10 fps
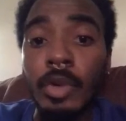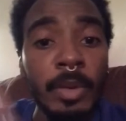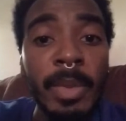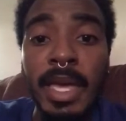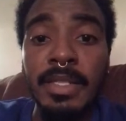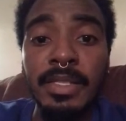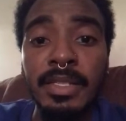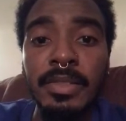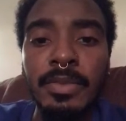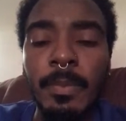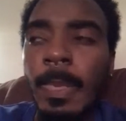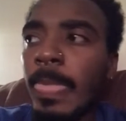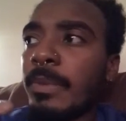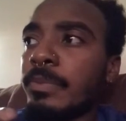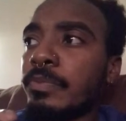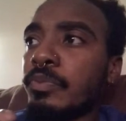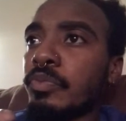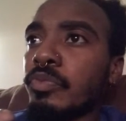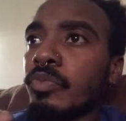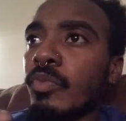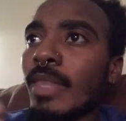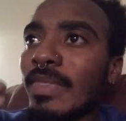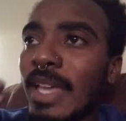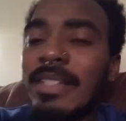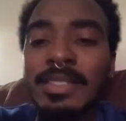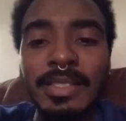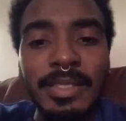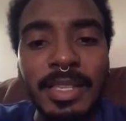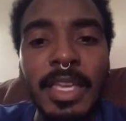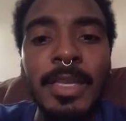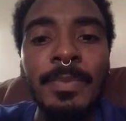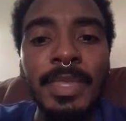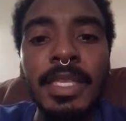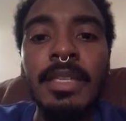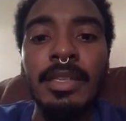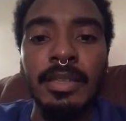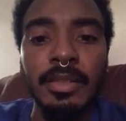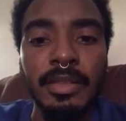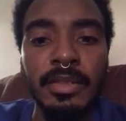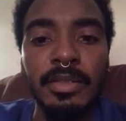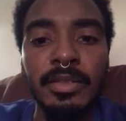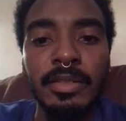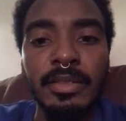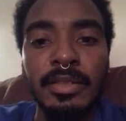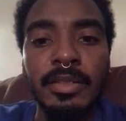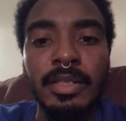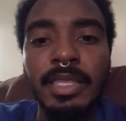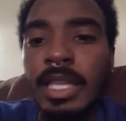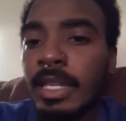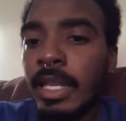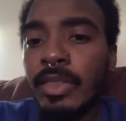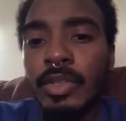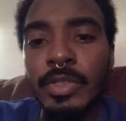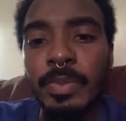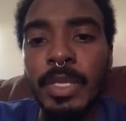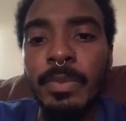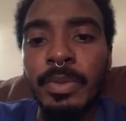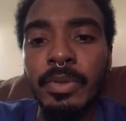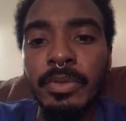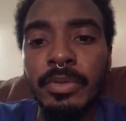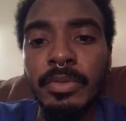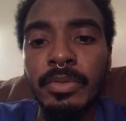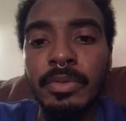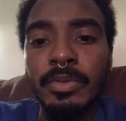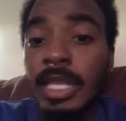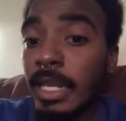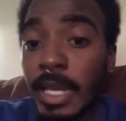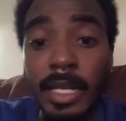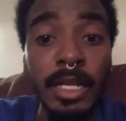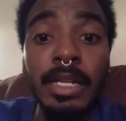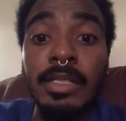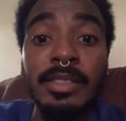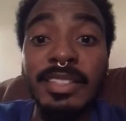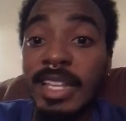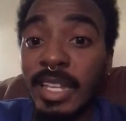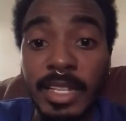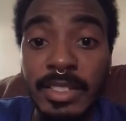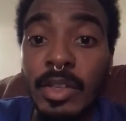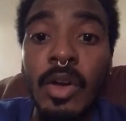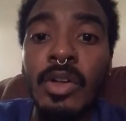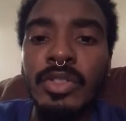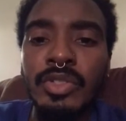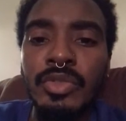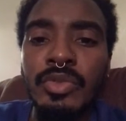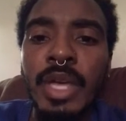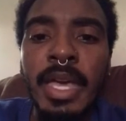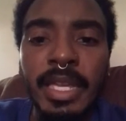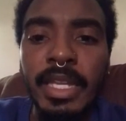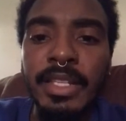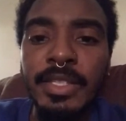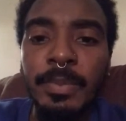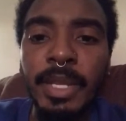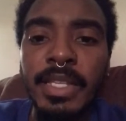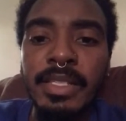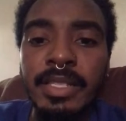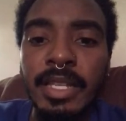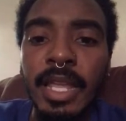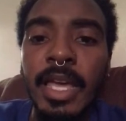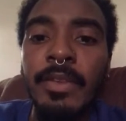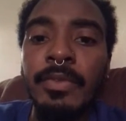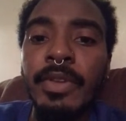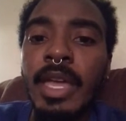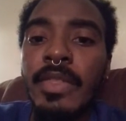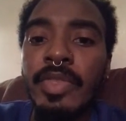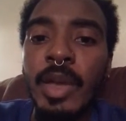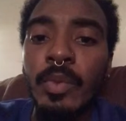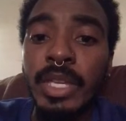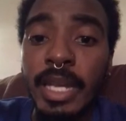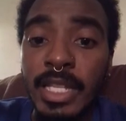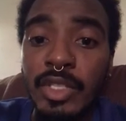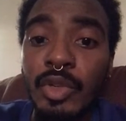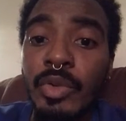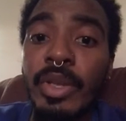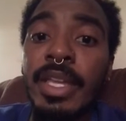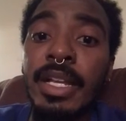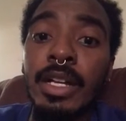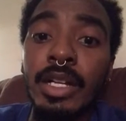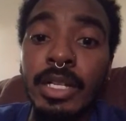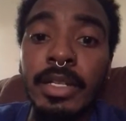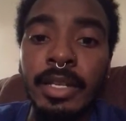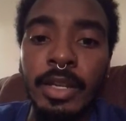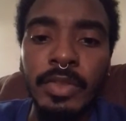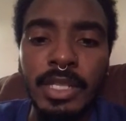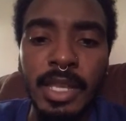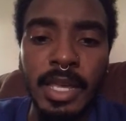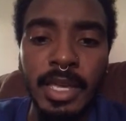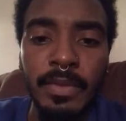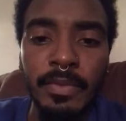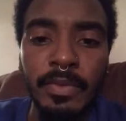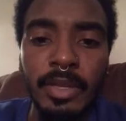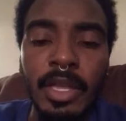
or the masses. That's the same thing that led those people, that led us all to get into places in life that we can actually create a good and healthy life.